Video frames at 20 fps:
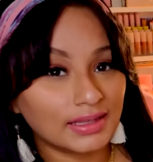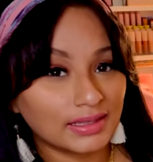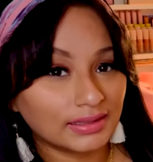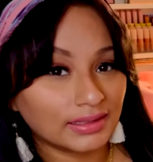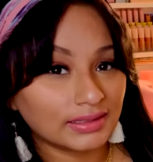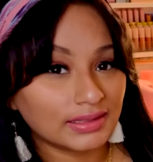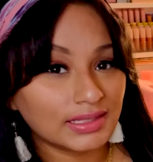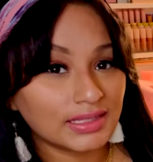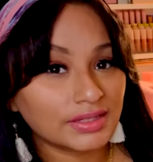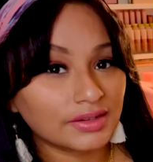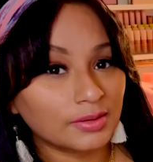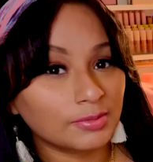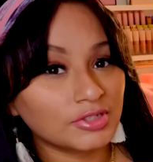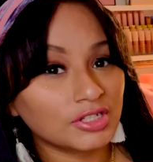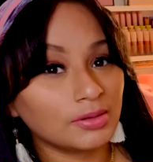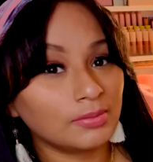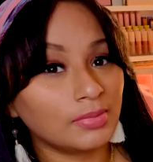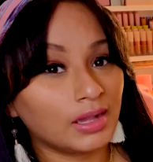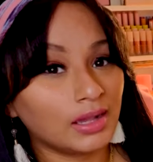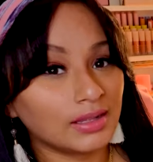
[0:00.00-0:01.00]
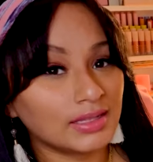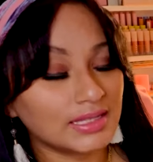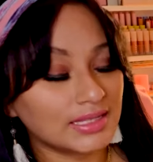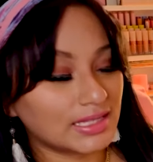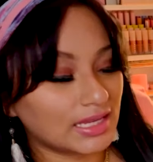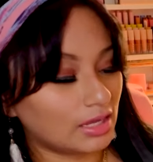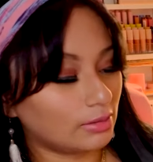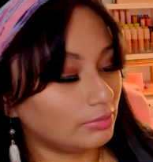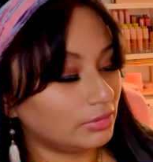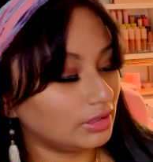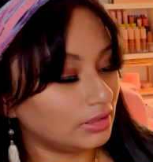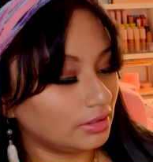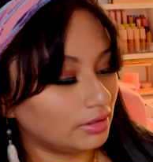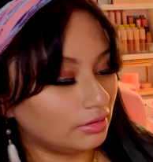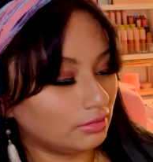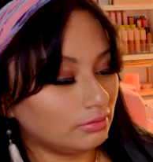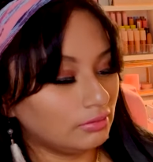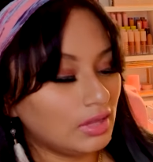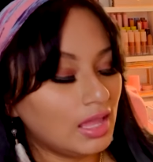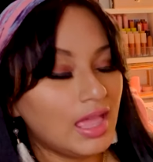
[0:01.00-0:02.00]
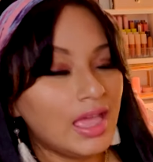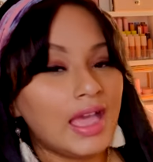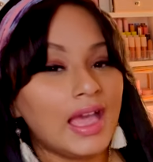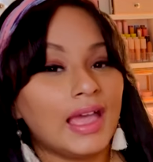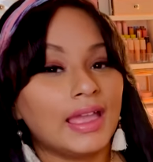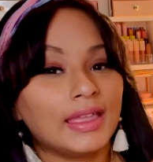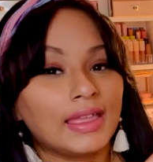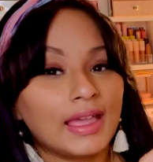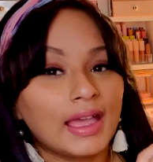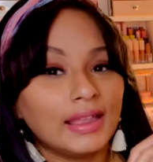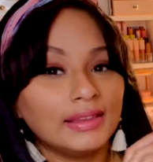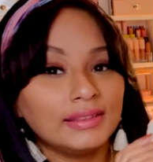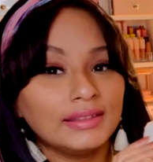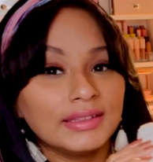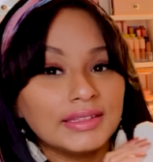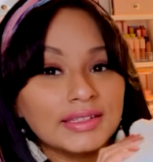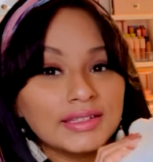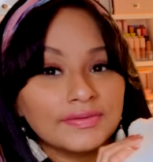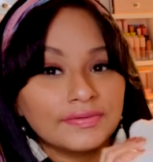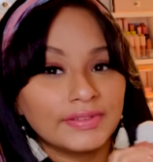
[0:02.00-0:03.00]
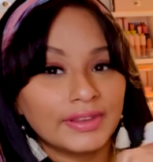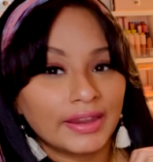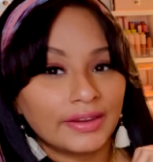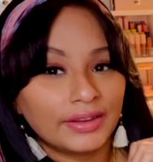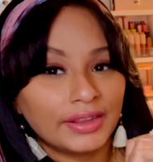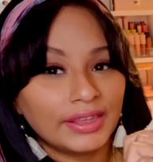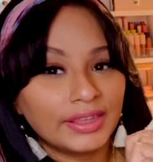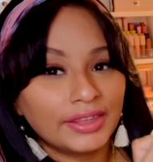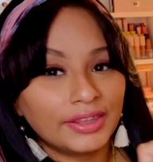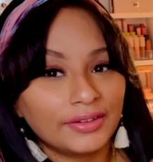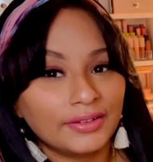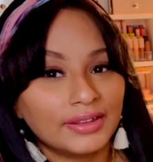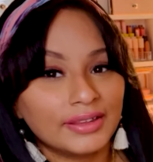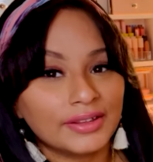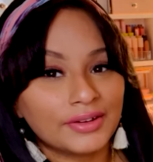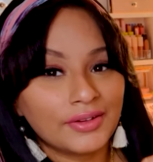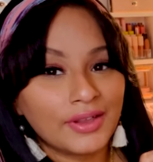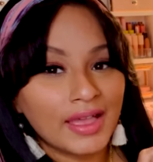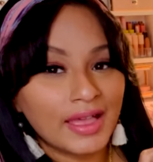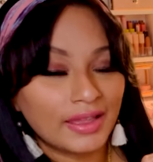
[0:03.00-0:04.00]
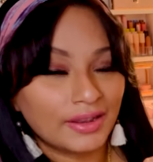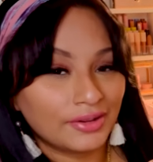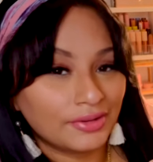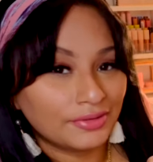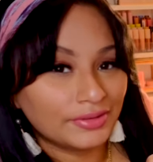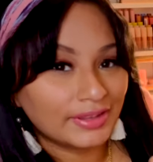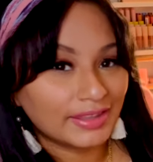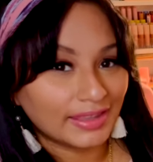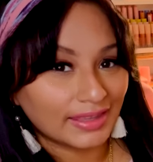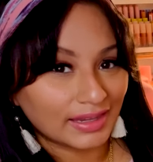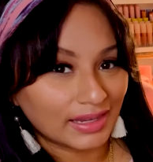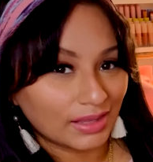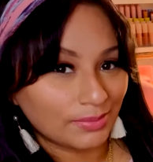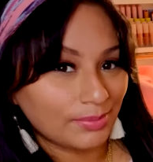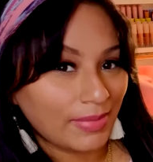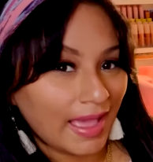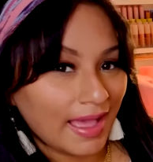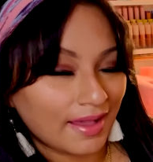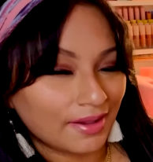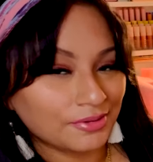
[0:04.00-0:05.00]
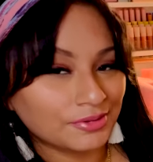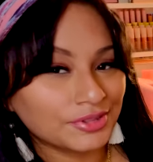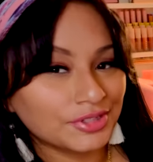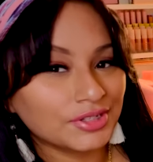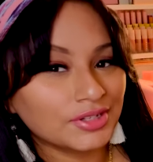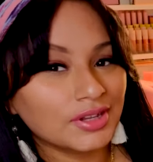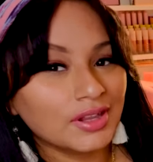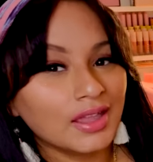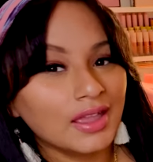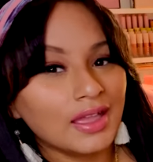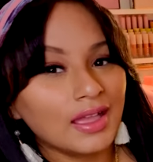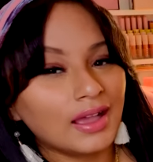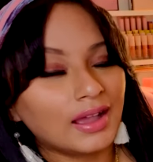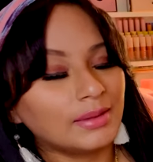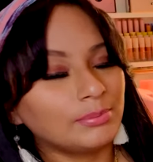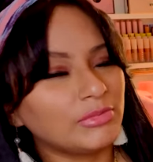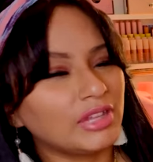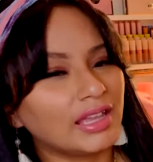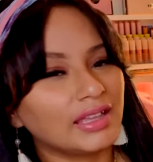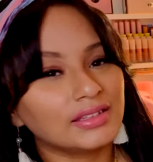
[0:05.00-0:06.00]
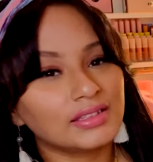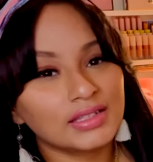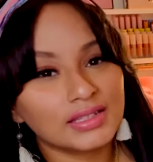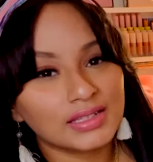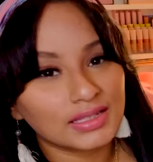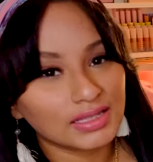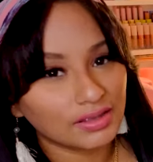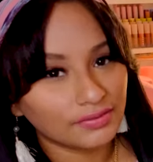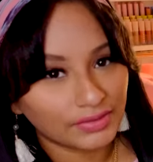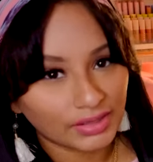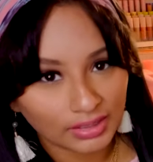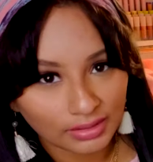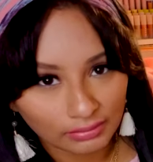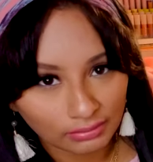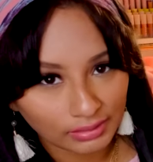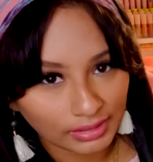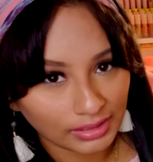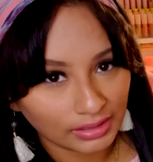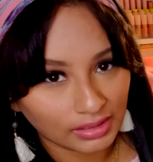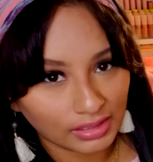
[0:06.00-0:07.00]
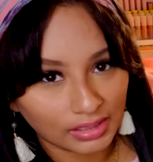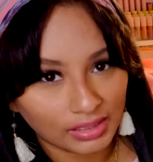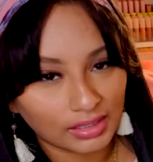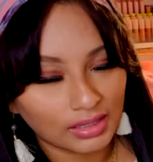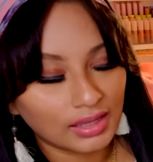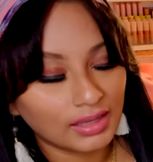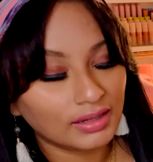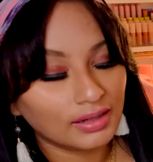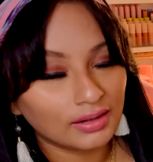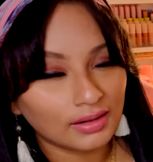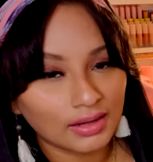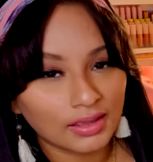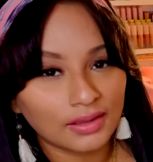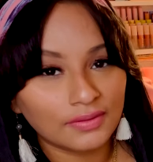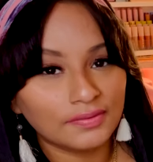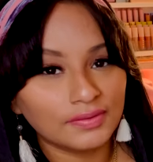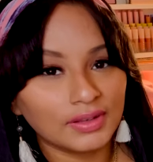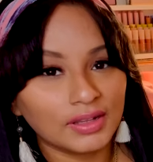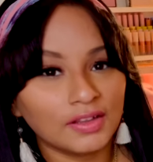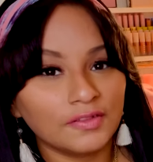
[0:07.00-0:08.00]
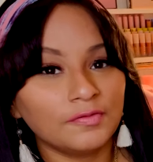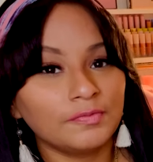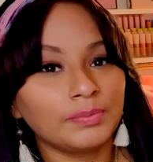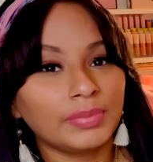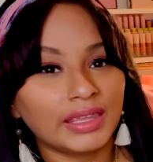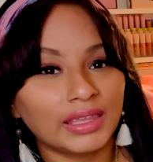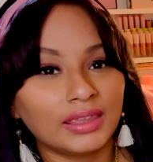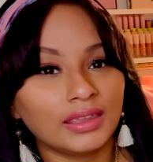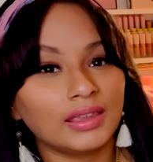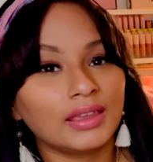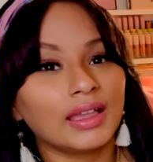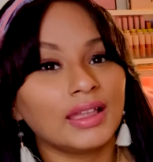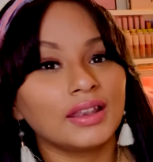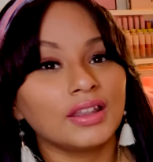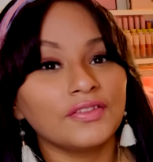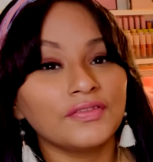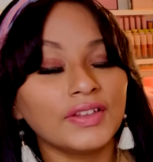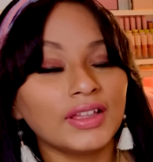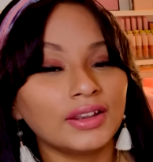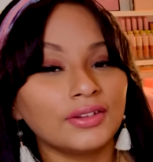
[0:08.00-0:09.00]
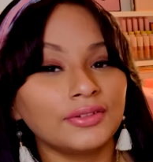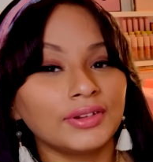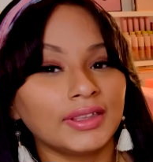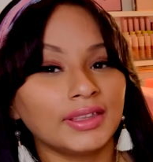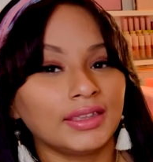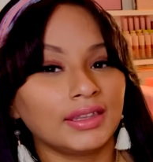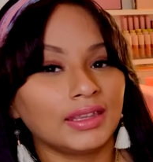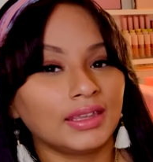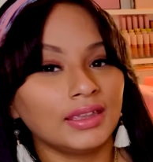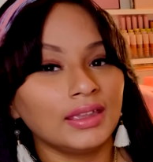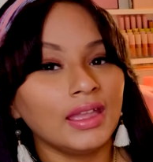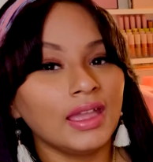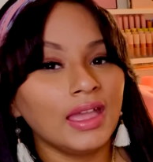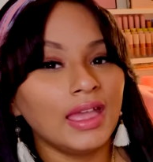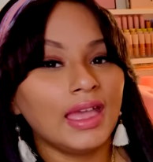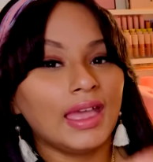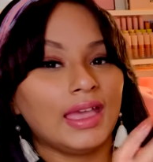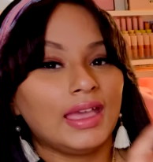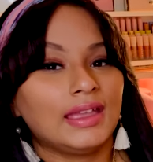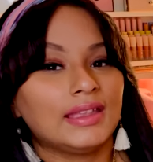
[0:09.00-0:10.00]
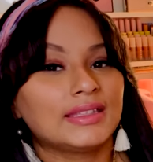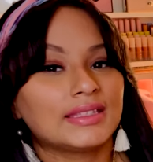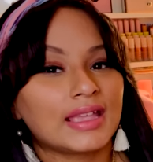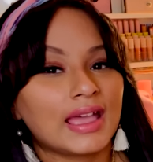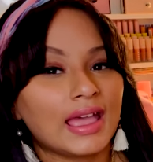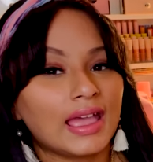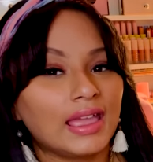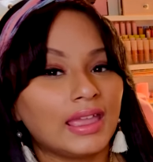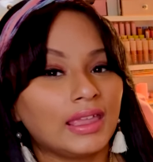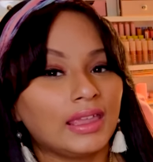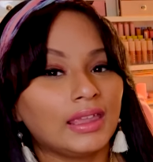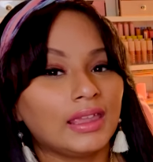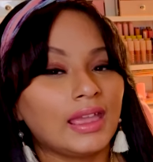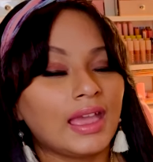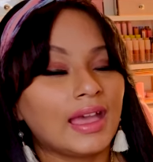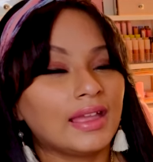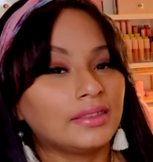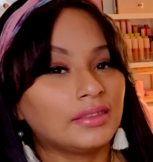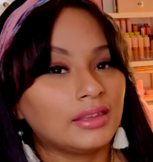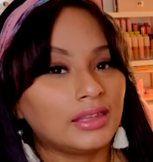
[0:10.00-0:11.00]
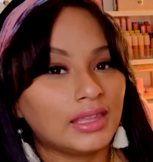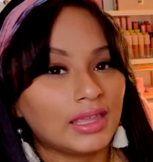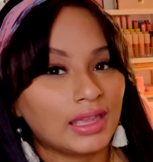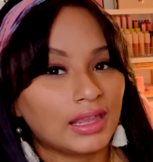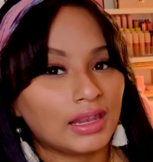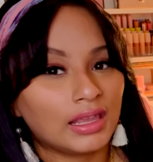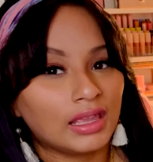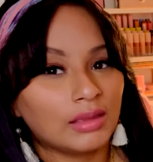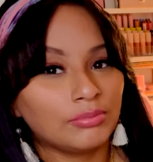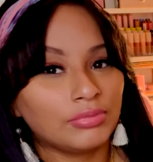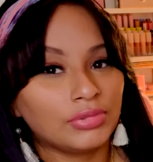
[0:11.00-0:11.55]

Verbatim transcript: in the description box down below. I got this very cute little Hello Kitty pouch. I mean, I just love Hello Kitty. I love love pink. I love Hello Kitty, and I had to get it and